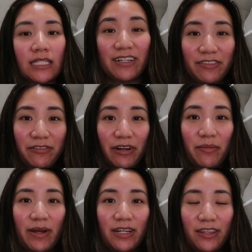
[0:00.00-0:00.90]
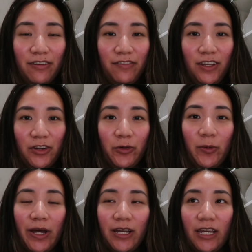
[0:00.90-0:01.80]
I definitely recommend the fino
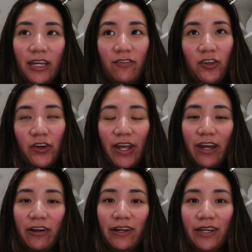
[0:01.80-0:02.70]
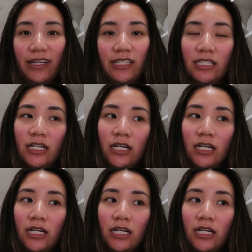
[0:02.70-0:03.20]
one if your hair is